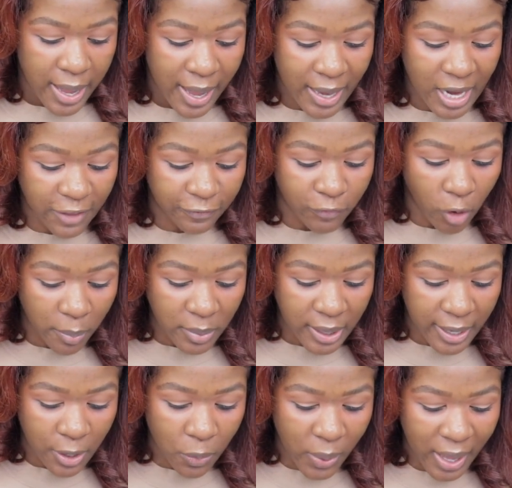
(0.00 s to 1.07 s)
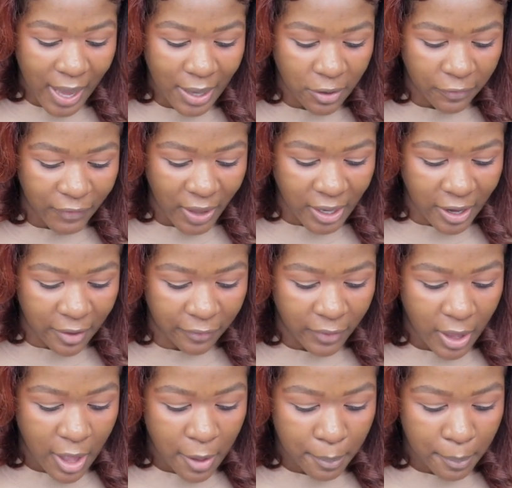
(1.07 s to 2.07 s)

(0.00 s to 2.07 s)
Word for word: It is formulated with innovative